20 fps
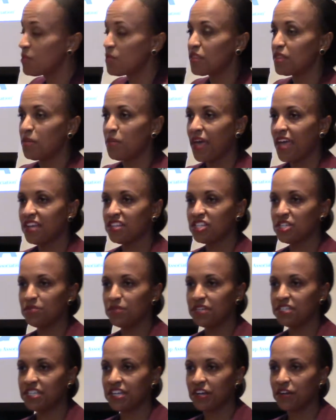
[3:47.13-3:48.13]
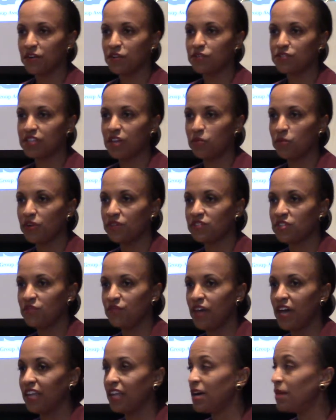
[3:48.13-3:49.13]
of the patient materials that we've
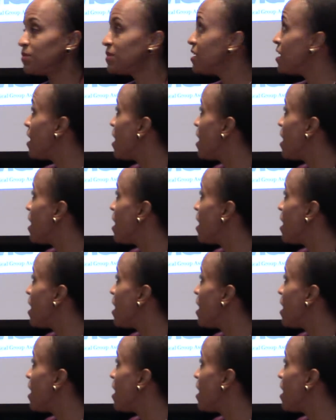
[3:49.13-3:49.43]
developed,